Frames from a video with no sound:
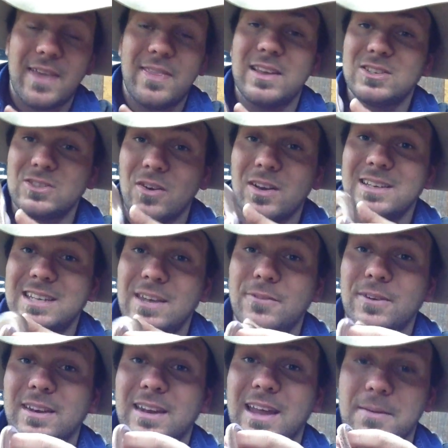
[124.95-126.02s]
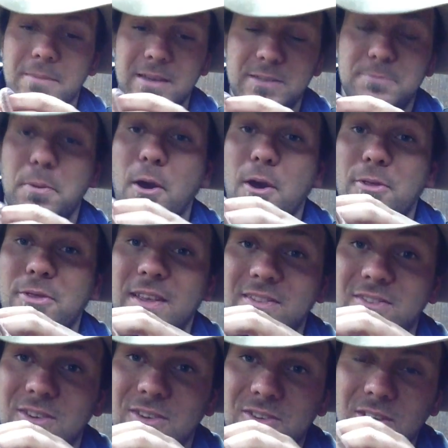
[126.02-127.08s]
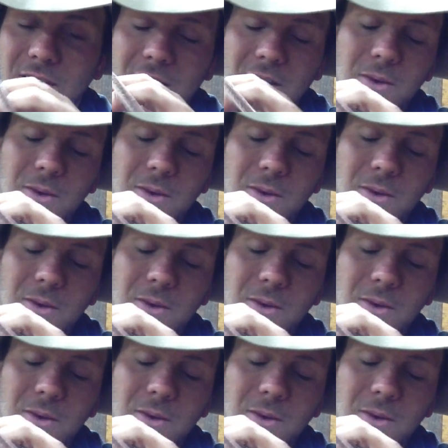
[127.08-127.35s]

out their scientific name is Perthensis,